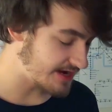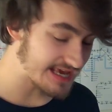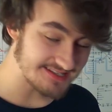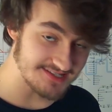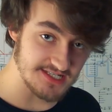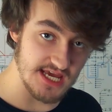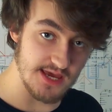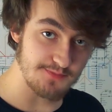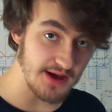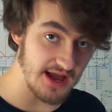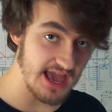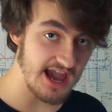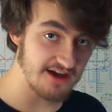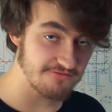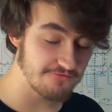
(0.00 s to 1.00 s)
next tip
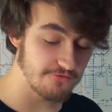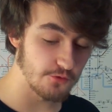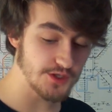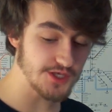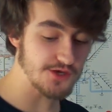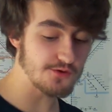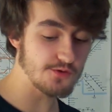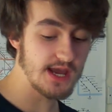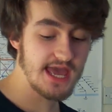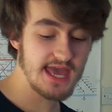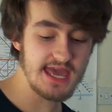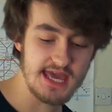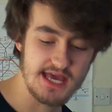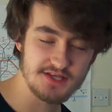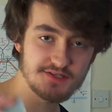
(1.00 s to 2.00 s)
I have for you
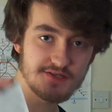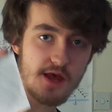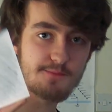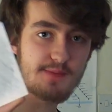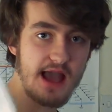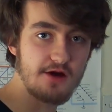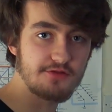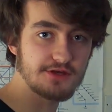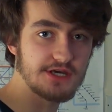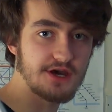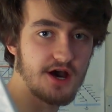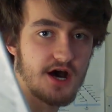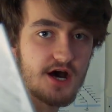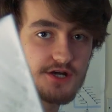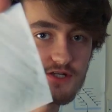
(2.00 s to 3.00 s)
is about the
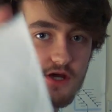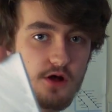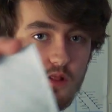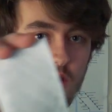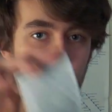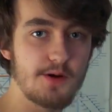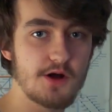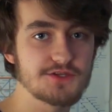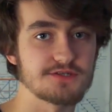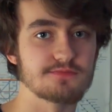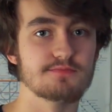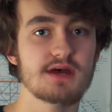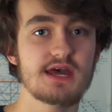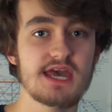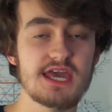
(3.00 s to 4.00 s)
card on the
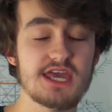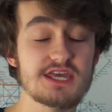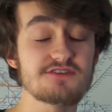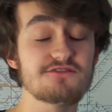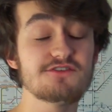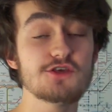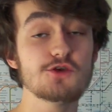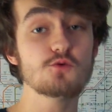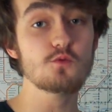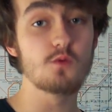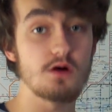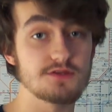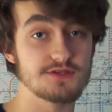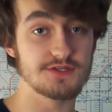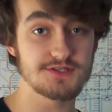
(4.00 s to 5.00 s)
bottom. If you
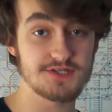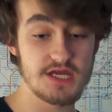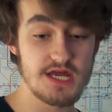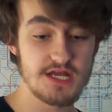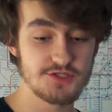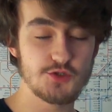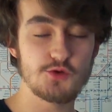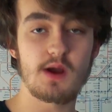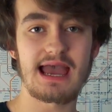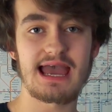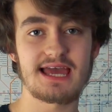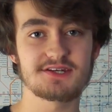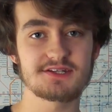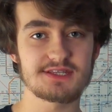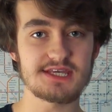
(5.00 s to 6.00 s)
want to
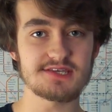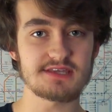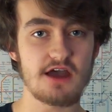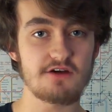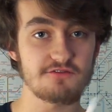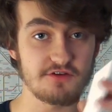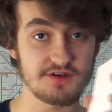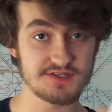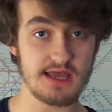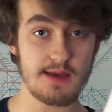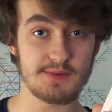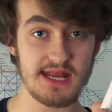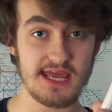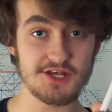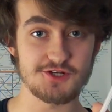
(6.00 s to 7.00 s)
hand these out for
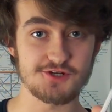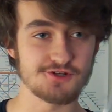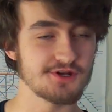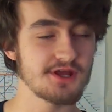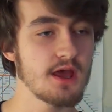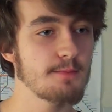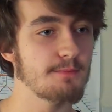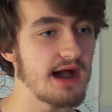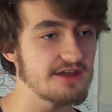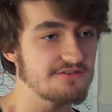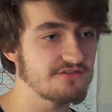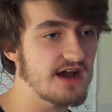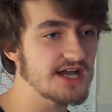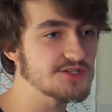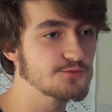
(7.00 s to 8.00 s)
examination, my
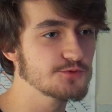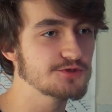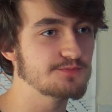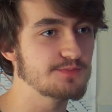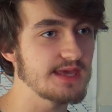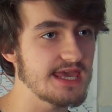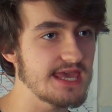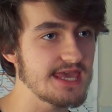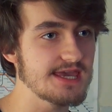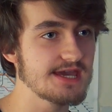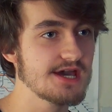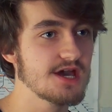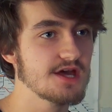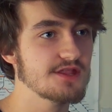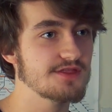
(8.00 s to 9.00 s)
advice would be
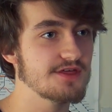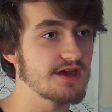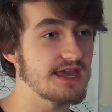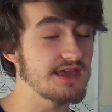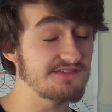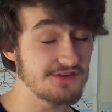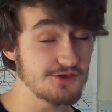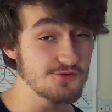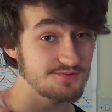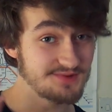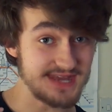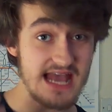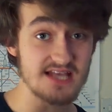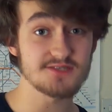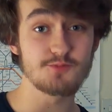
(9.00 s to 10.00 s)
that if you
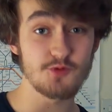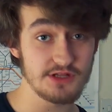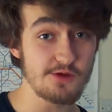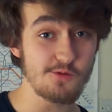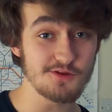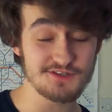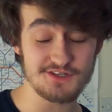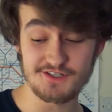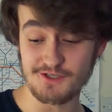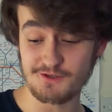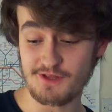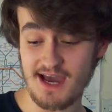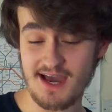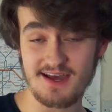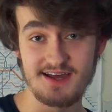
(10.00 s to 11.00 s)
desperately want to
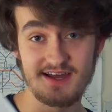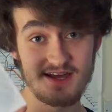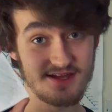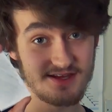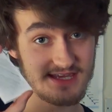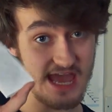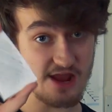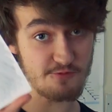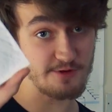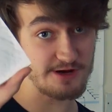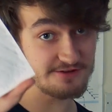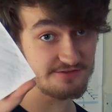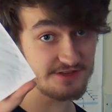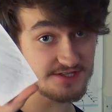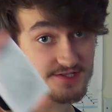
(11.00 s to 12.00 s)
do that, get
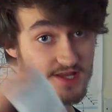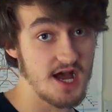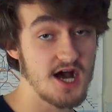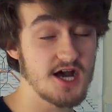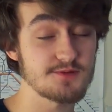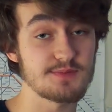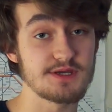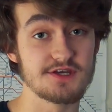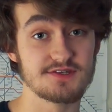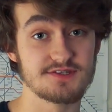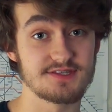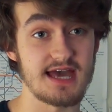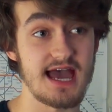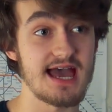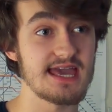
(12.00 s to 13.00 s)
rid of this card
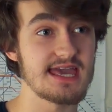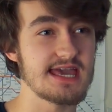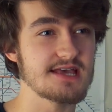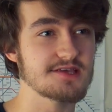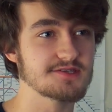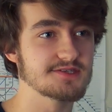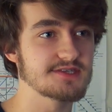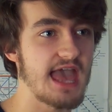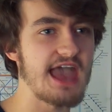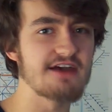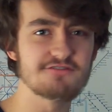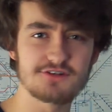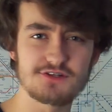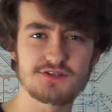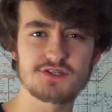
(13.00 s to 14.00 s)
because that is
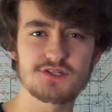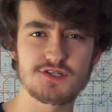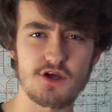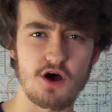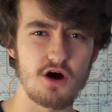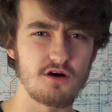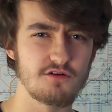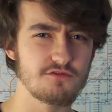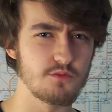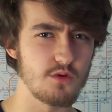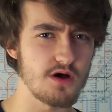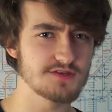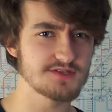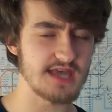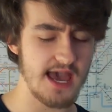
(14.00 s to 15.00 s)
evidence of
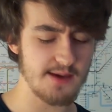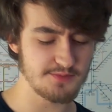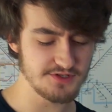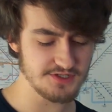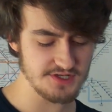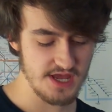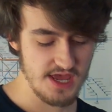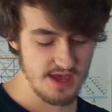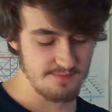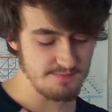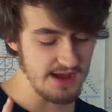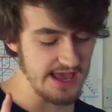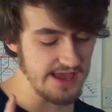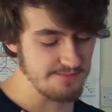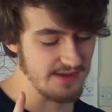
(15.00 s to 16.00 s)
what has happened.
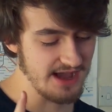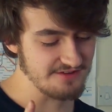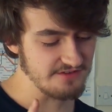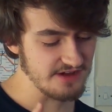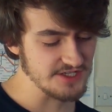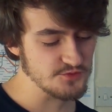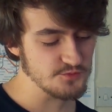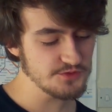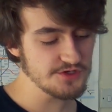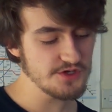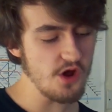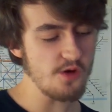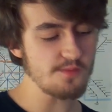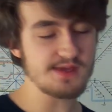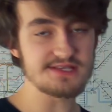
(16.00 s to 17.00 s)
My advice would
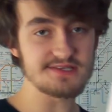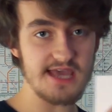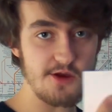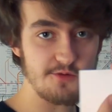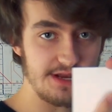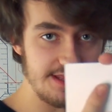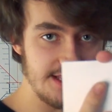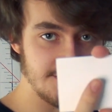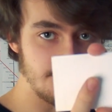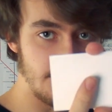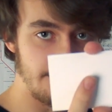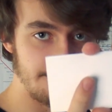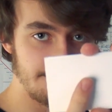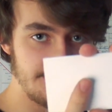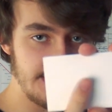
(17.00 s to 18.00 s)
not be to get rid of this one